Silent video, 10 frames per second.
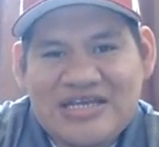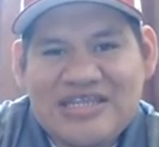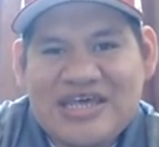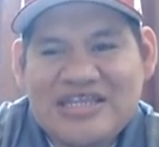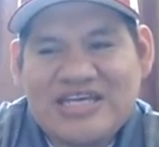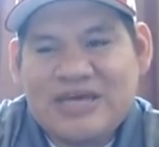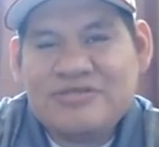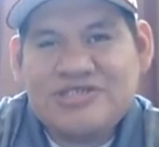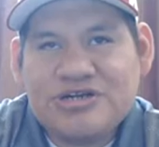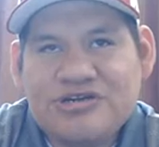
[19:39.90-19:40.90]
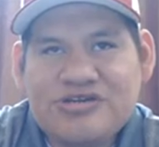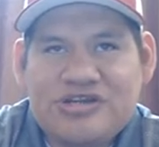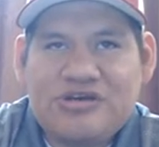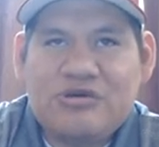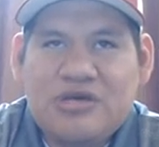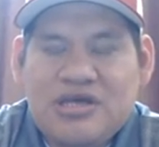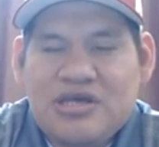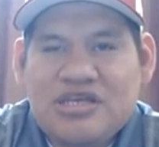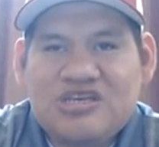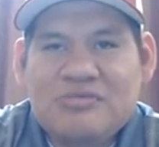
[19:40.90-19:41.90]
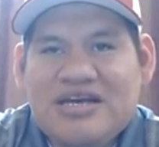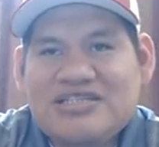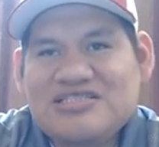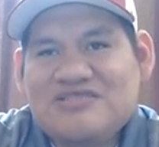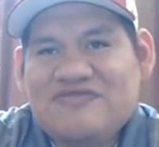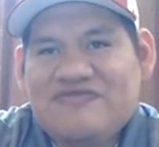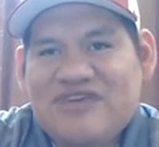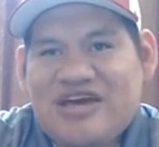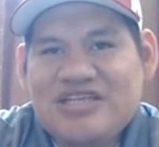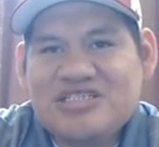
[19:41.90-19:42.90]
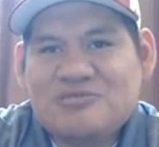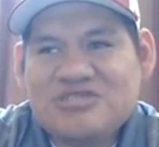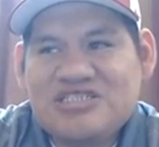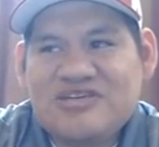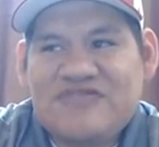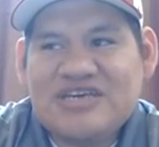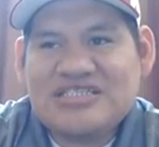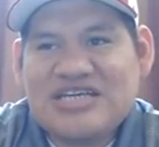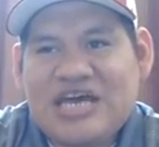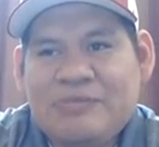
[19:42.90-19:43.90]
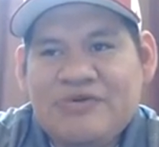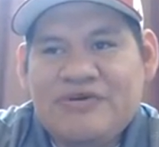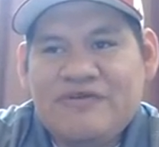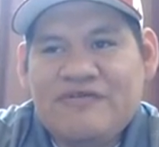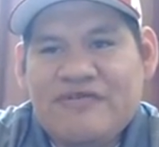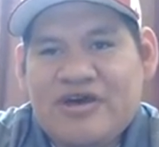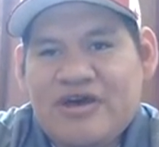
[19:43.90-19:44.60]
that type of journal, you might find a specific type of,